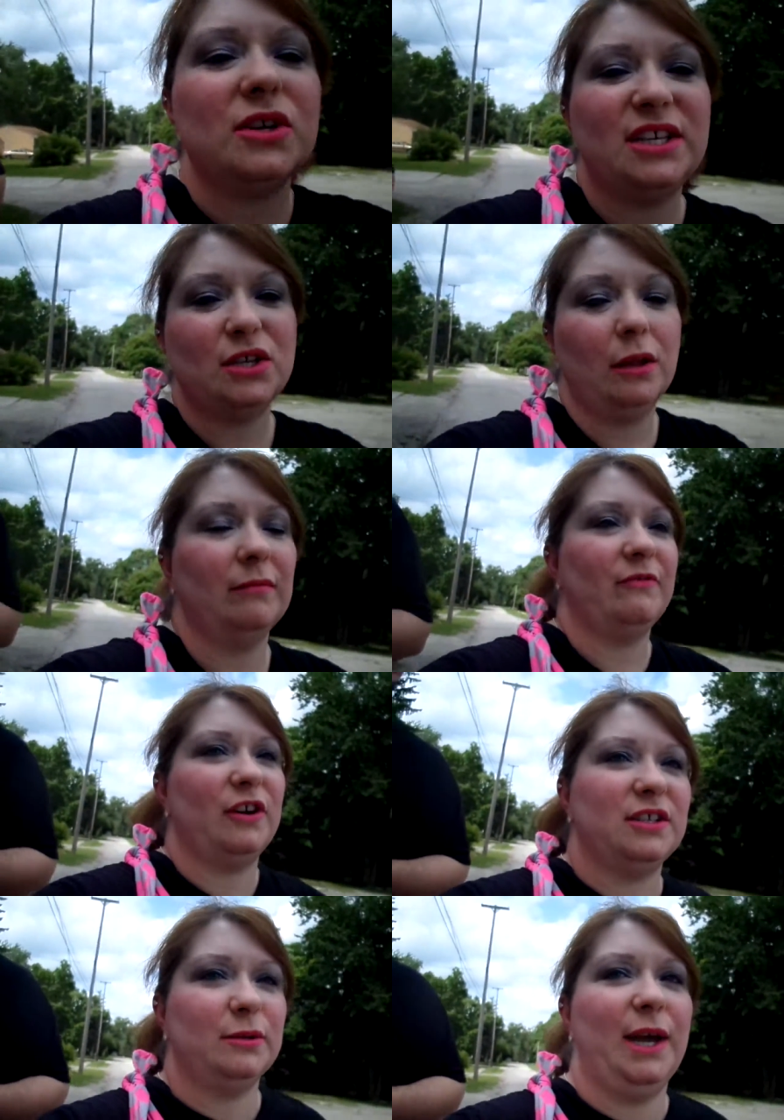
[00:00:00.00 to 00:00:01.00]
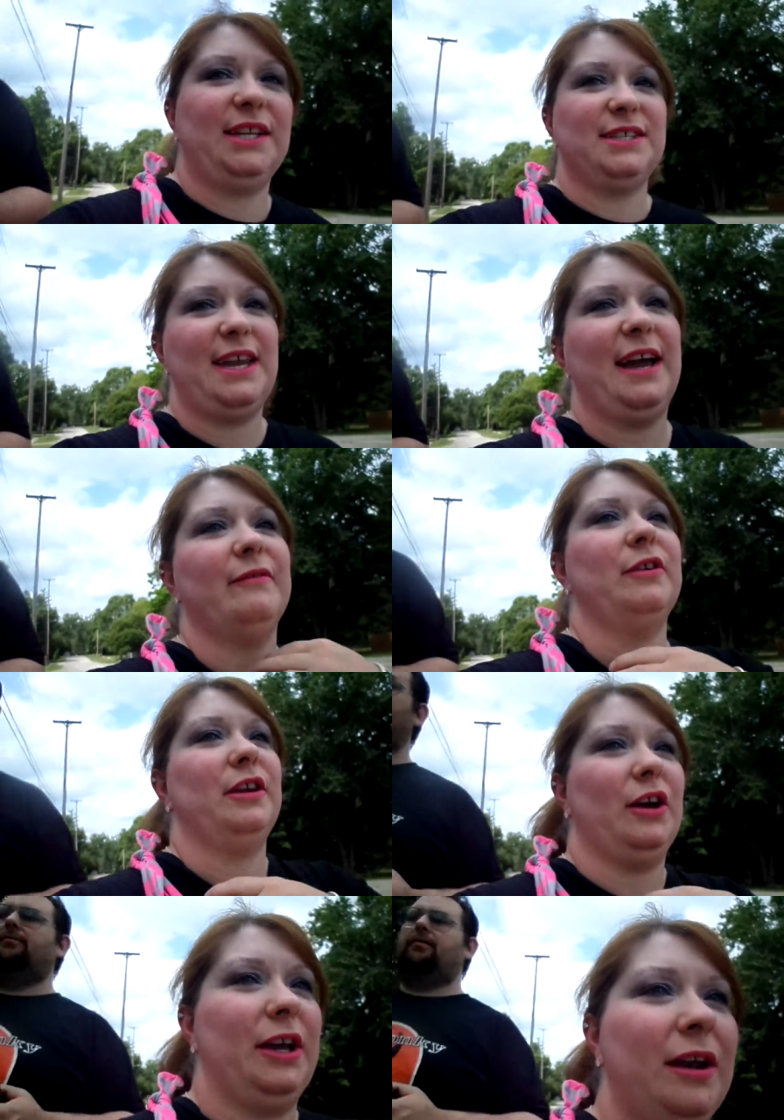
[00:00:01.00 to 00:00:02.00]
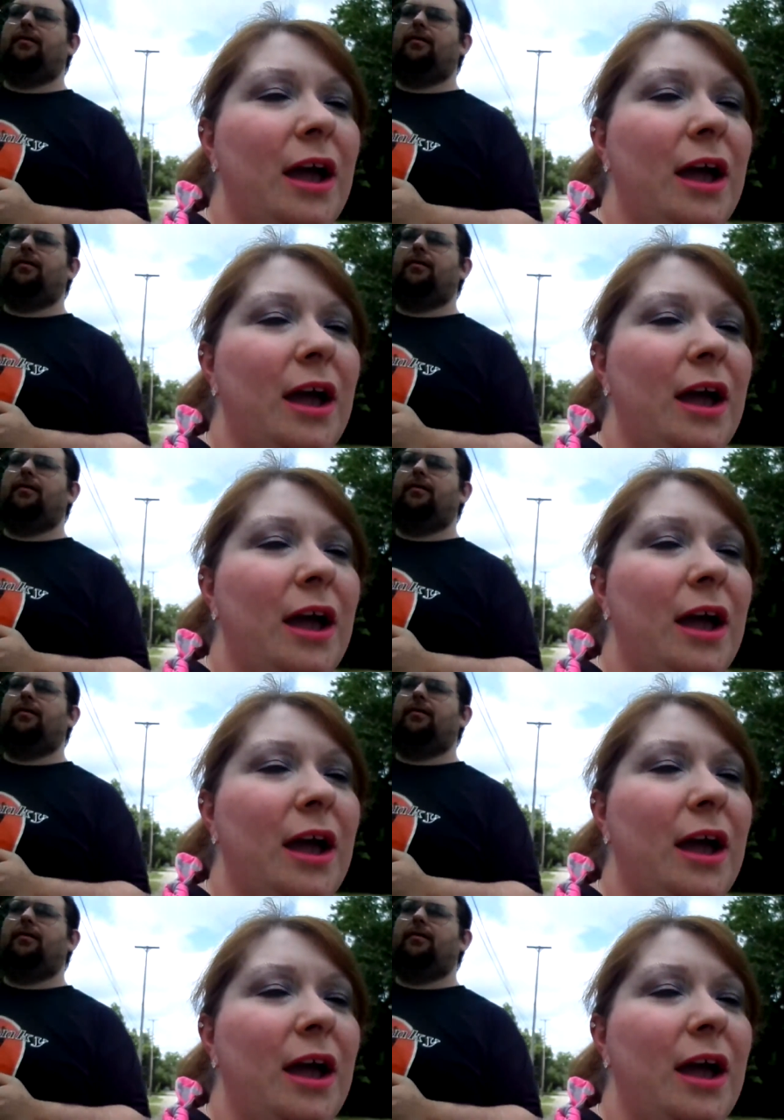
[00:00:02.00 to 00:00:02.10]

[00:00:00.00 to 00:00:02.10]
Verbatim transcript: I stole them for us, so we had snack for tonight.